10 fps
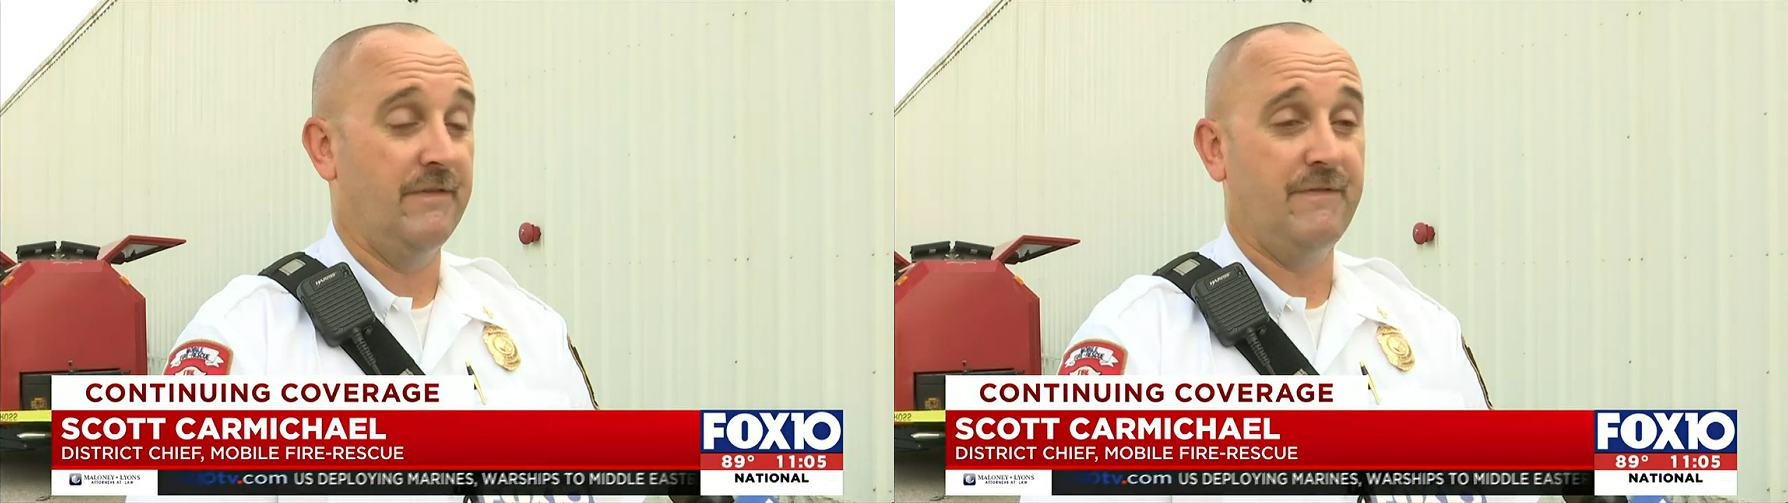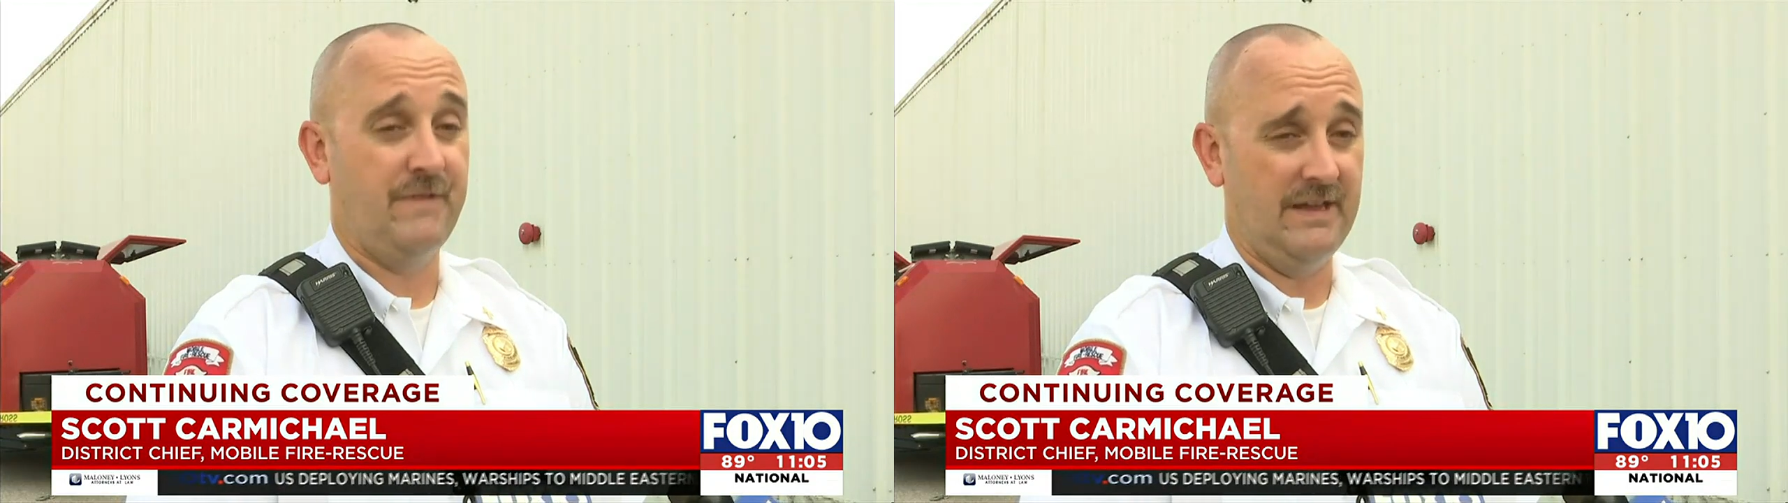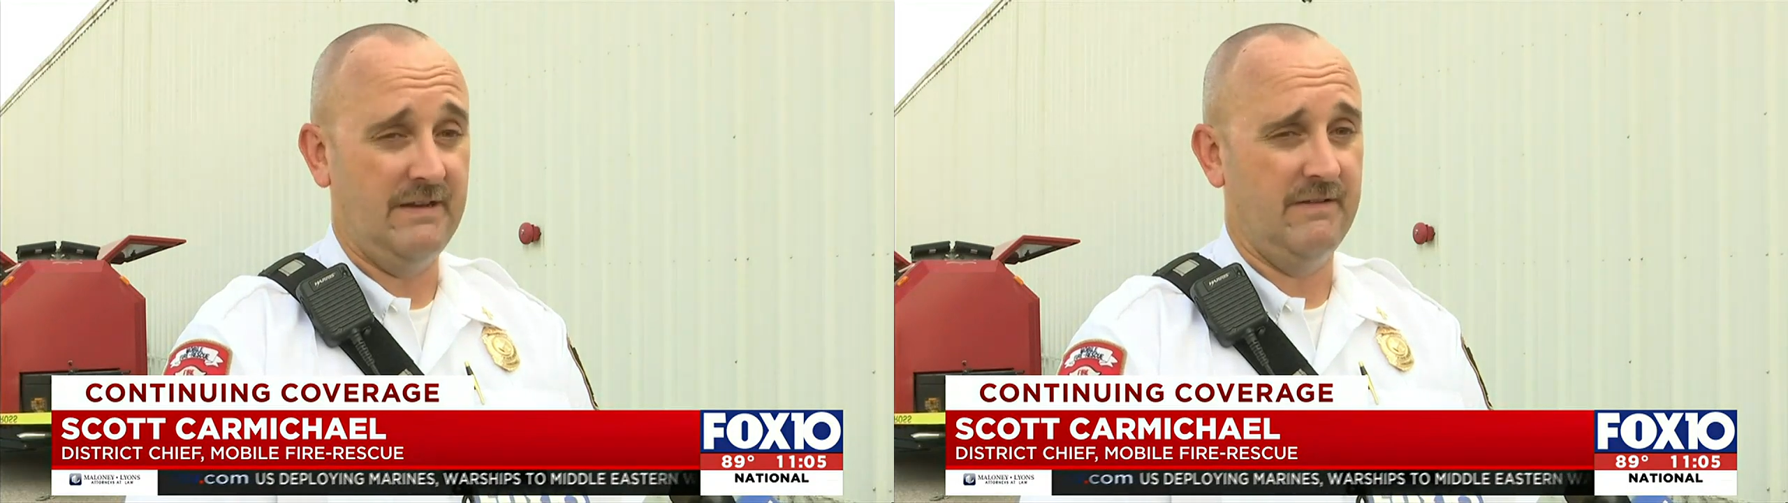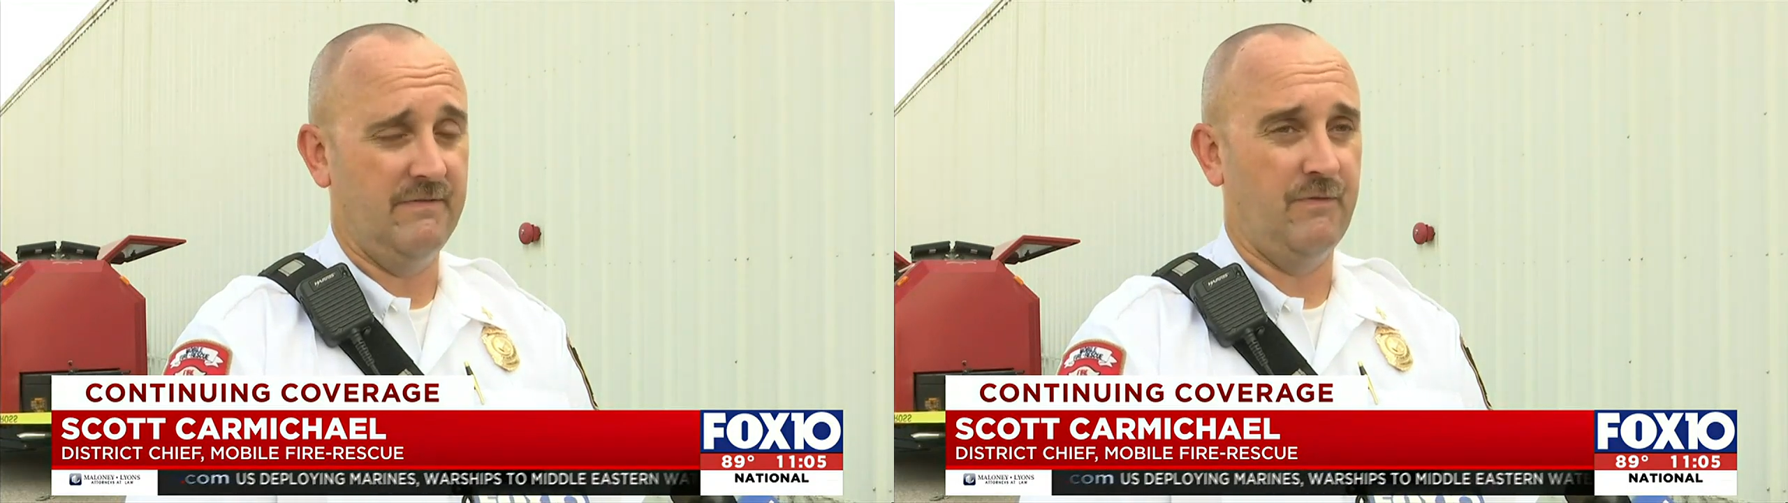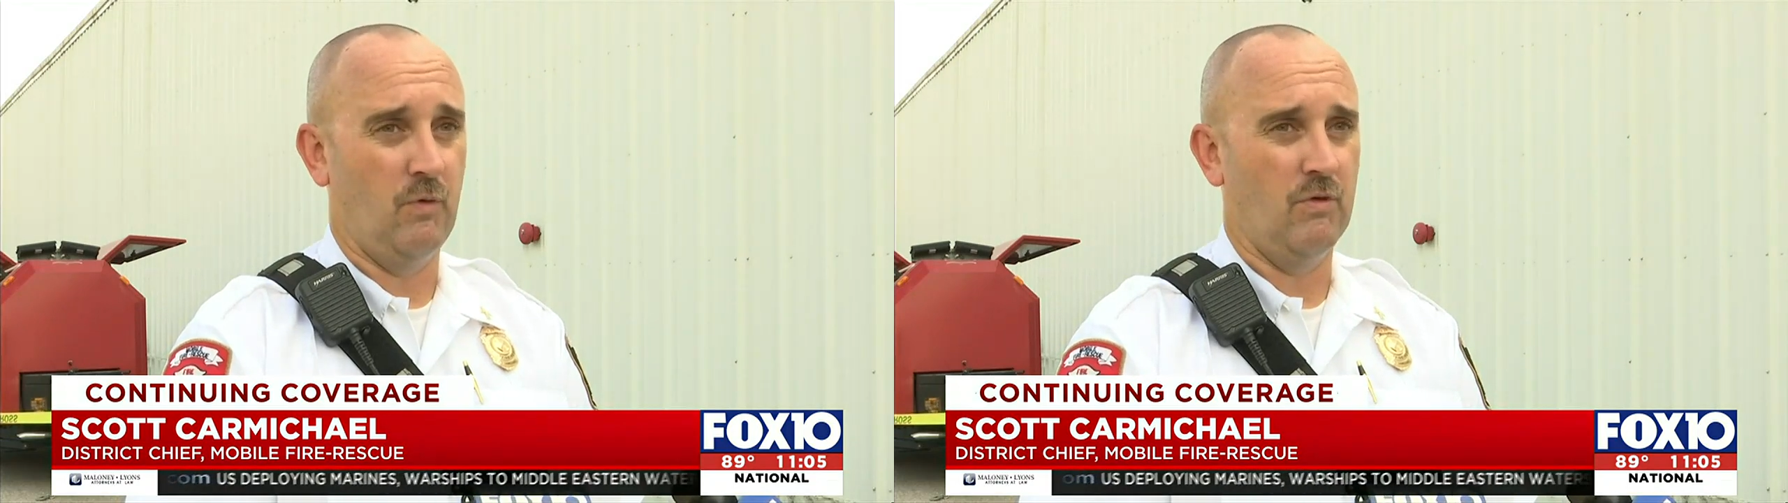fit
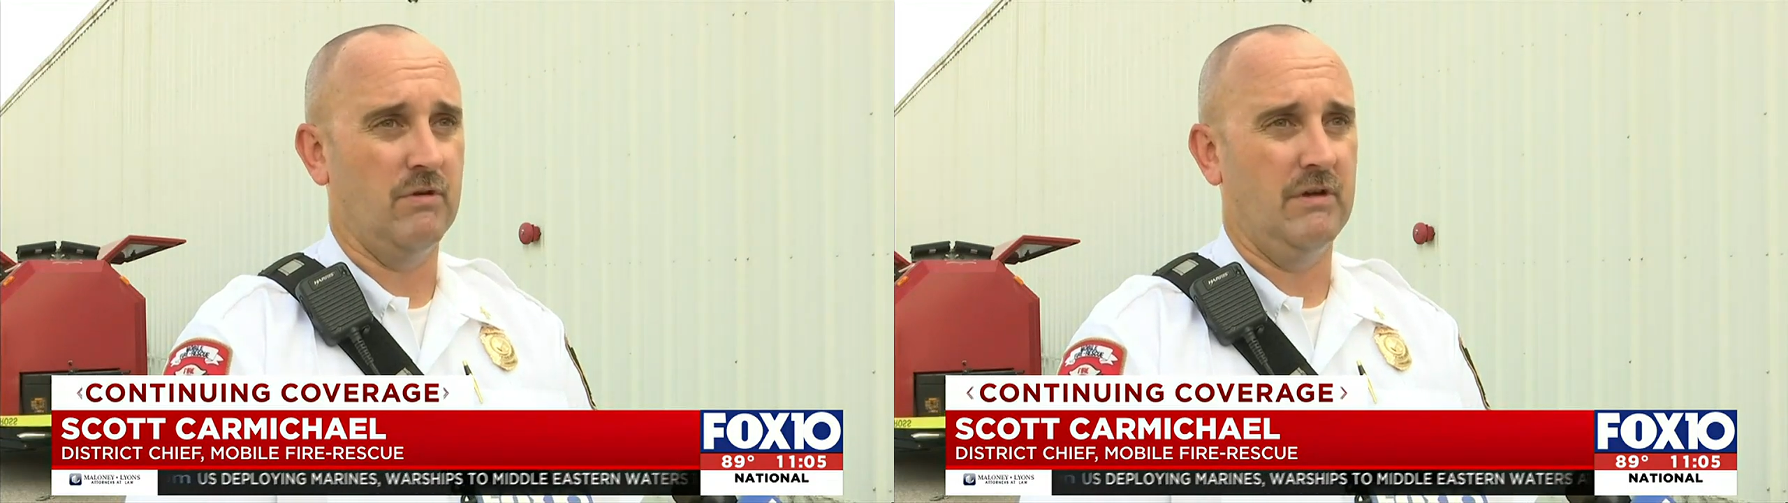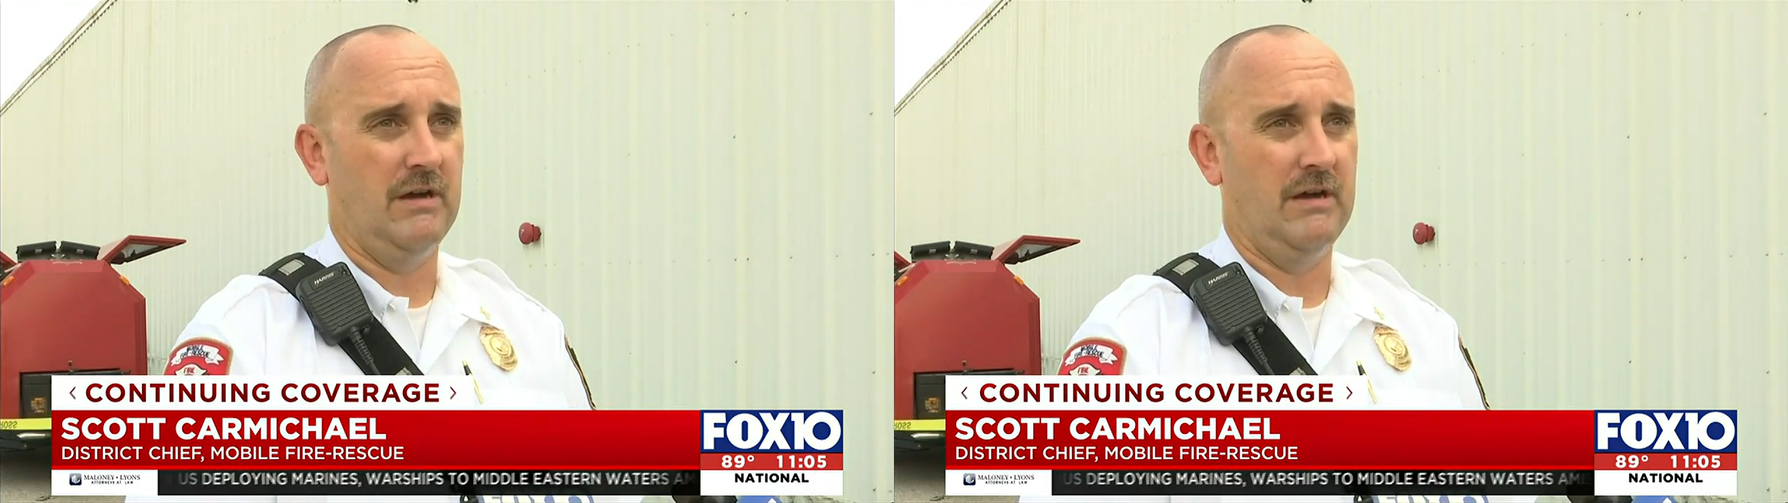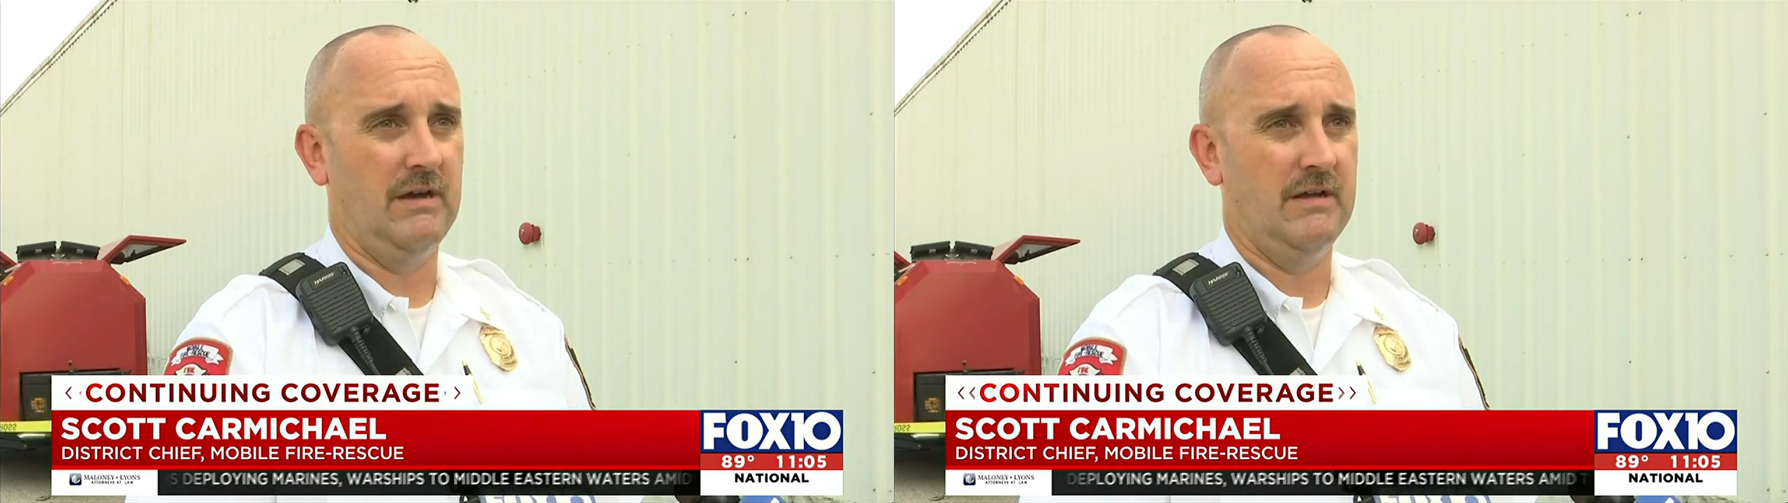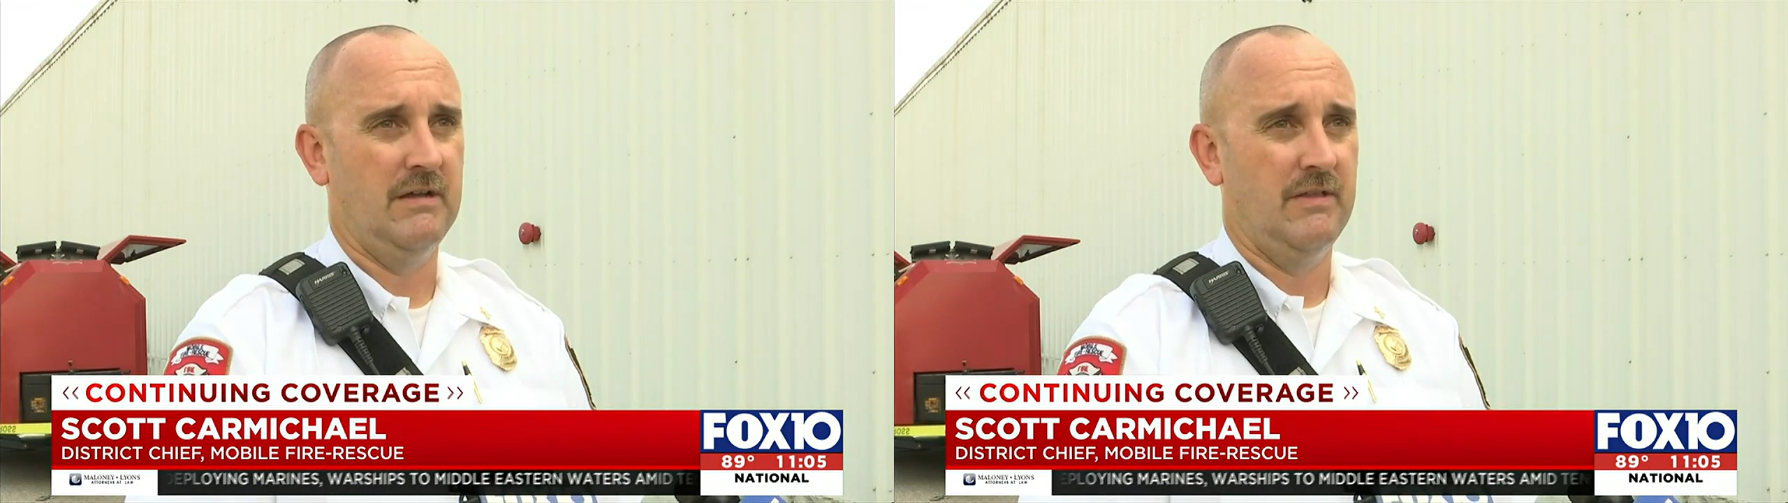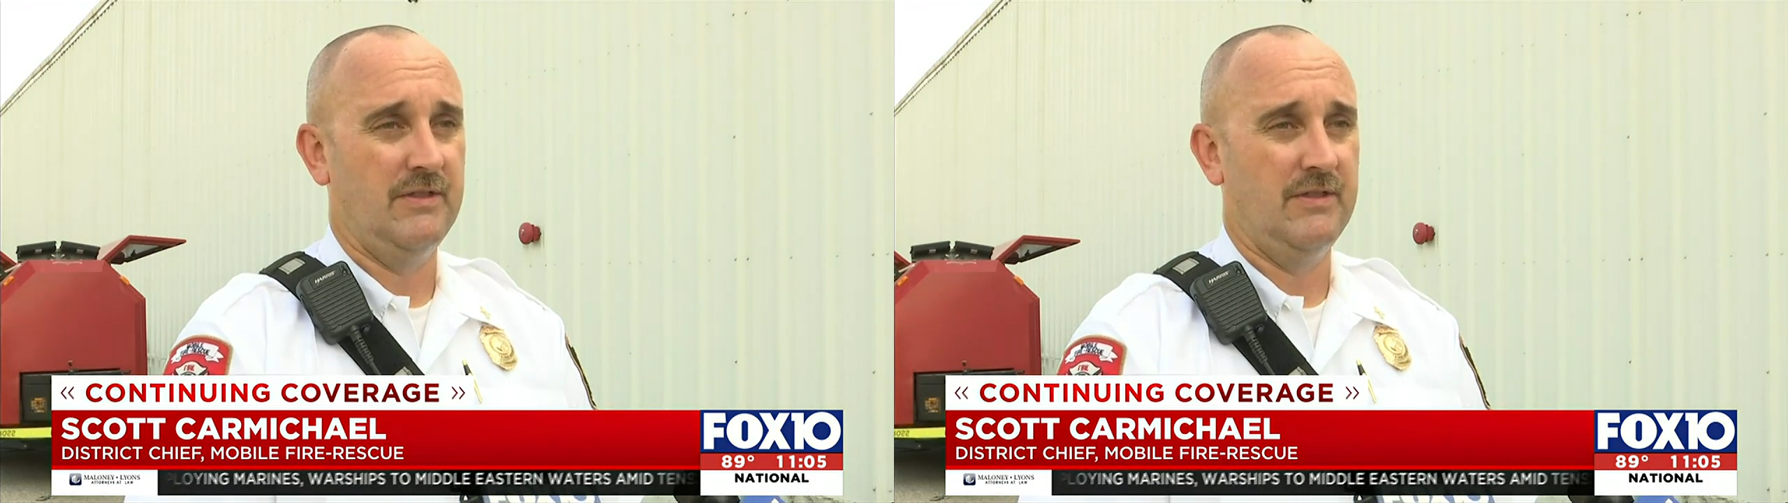for uh,